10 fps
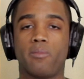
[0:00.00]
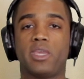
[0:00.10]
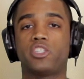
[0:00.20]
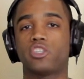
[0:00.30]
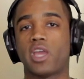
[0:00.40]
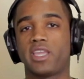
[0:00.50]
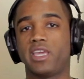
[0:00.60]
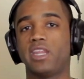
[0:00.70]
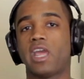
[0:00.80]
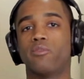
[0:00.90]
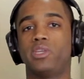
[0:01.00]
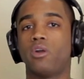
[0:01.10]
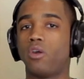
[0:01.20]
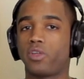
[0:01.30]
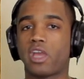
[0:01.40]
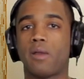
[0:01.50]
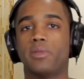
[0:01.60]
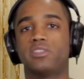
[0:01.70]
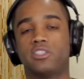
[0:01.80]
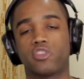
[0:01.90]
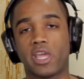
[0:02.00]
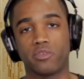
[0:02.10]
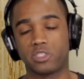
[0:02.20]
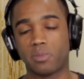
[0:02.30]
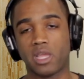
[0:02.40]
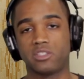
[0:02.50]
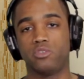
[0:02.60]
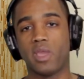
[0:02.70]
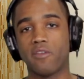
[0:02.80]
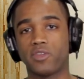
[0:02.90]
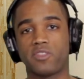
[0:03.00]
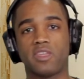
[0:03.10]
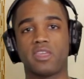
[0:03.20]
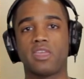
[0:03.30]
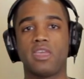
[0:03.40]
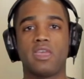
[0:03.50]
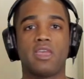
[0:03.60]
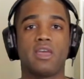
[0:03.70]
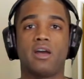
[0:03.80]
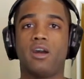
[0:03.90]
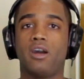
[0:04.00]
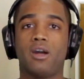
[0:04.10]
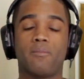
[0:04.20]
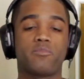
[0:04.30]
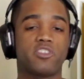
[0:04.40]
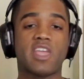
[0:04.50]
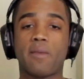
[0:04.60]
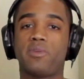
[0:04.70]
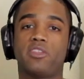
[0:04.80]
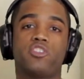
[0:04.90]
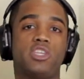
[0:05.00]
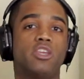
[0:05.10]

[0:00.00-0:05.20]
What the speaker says: make sure I get it. I read all the comments and try to respond to everything. Just happy that you're